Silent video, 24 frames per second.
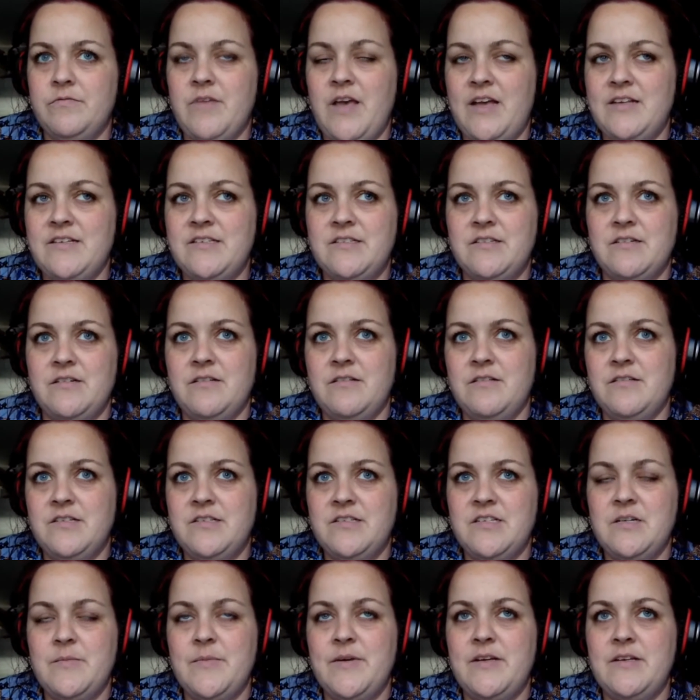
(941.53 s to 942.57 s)
as
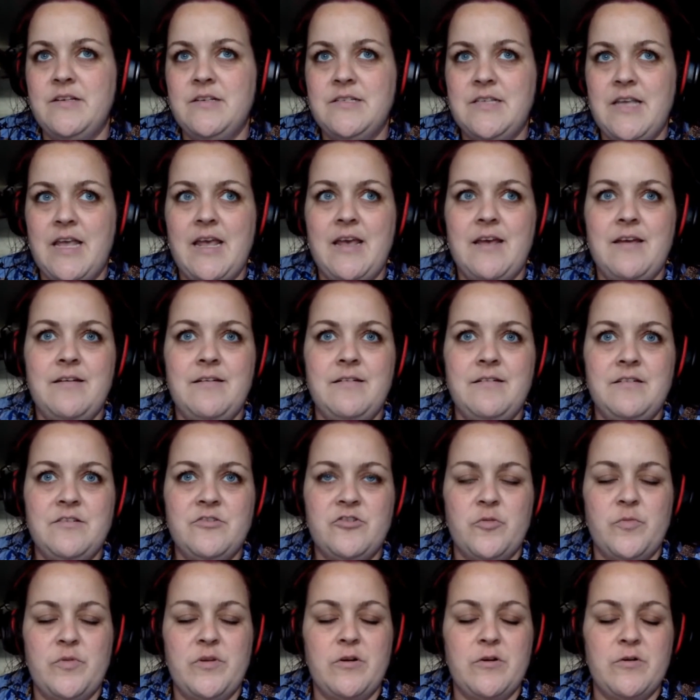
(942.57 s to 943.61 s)
cinemas and
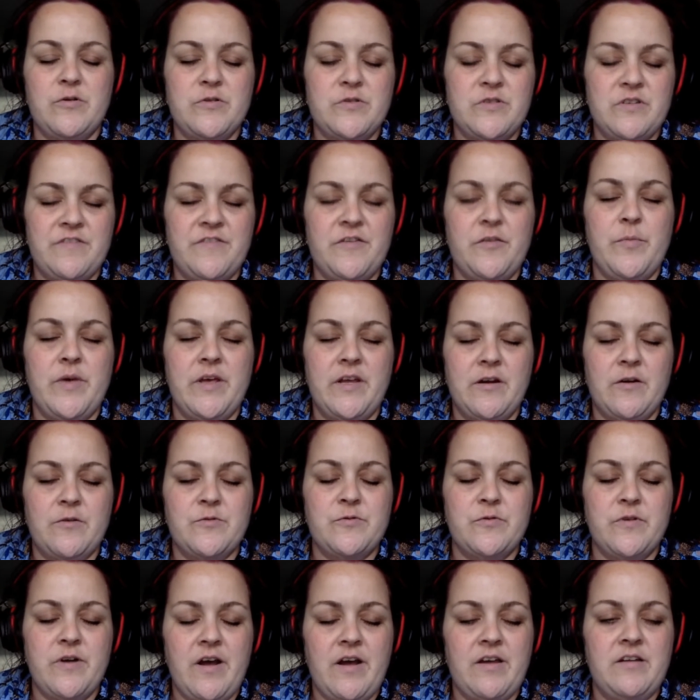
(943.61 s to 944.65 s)
distributors and
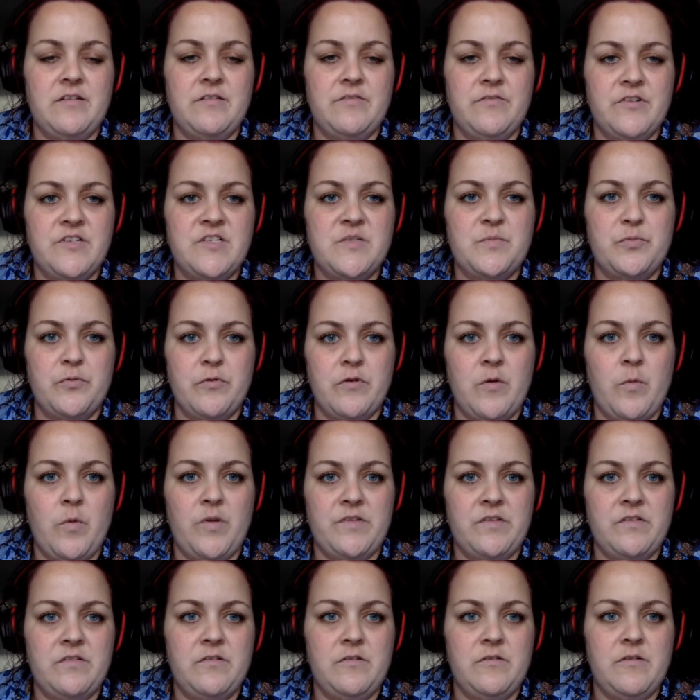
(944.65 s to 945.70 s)
filmmakers were kind of exploring
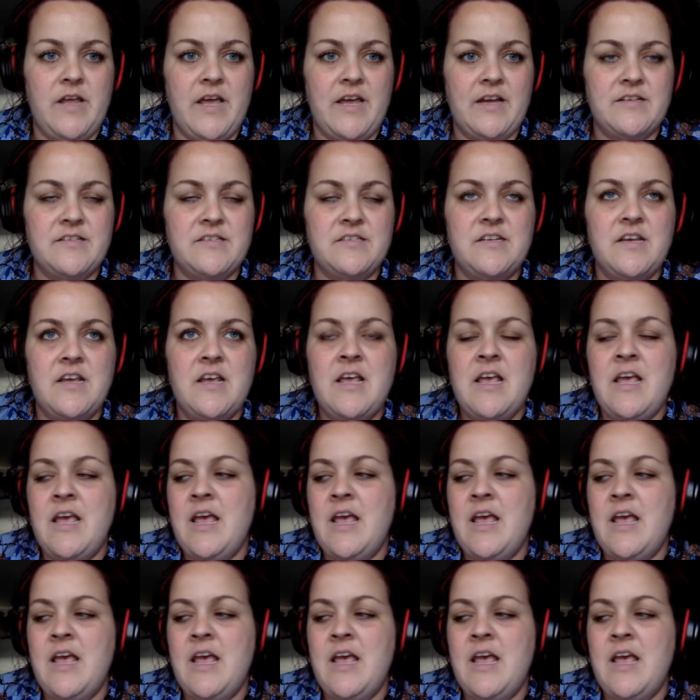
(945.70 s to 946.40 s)
what to do next.